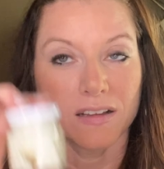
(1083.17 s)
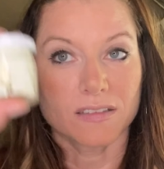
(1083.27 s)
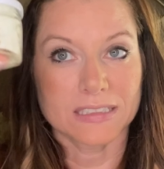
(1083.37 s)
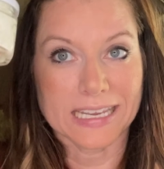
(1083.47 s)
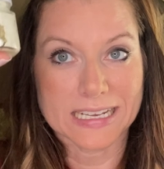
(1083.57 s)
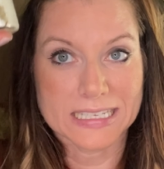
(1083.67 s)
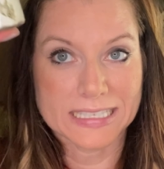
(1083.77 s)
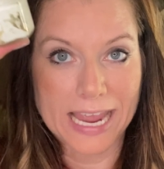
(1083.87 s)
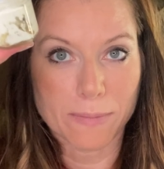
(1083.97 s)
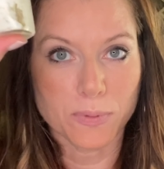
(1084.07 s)
like a
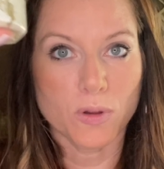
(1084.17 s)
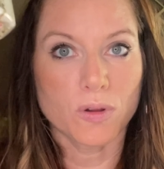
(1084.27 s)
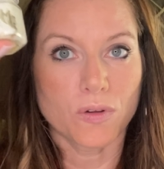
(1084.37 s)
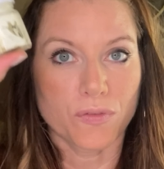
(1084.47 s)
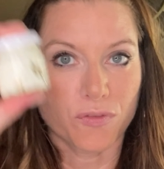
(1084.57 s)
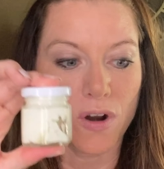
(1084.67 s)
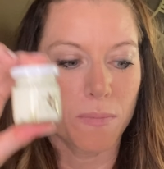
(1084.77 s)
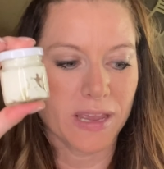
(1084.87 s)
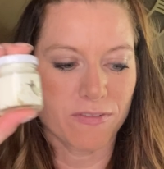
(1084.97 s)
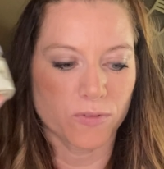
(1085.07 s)
sample
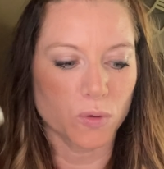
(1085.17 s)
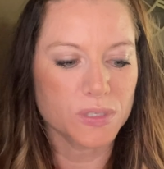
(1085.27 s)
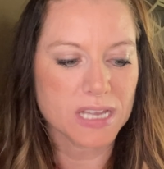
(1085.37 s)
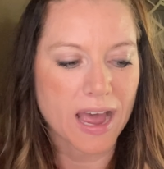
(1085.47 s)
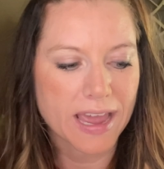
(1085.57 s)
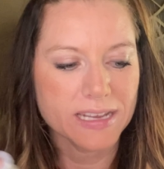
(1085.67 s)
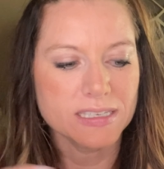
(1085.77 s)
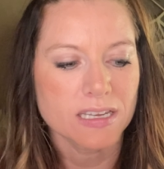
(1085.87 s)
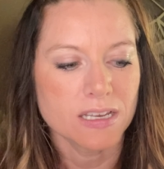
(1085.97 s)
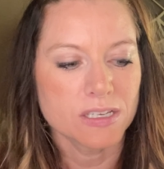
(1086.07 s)
from a full size.